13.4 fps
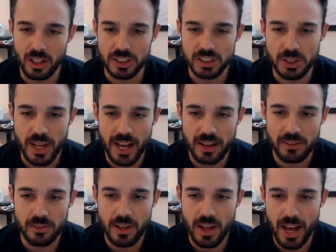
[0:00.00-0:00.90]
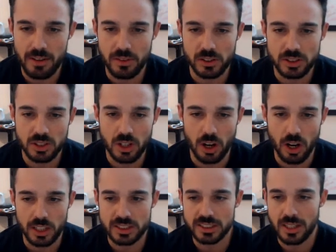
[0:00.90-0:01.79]
as you have those
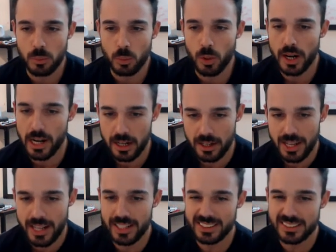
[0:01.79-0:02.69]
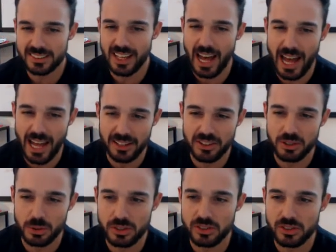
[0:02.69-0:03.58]
costs somewhere and it's tied
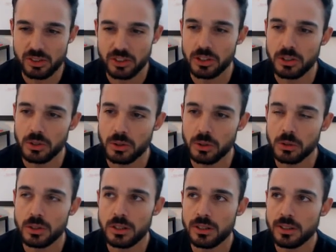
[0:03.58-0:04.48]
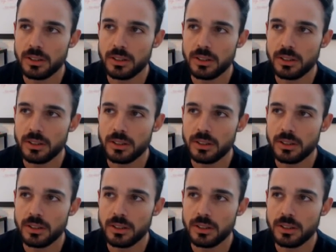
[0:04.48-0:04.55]
to a SKU,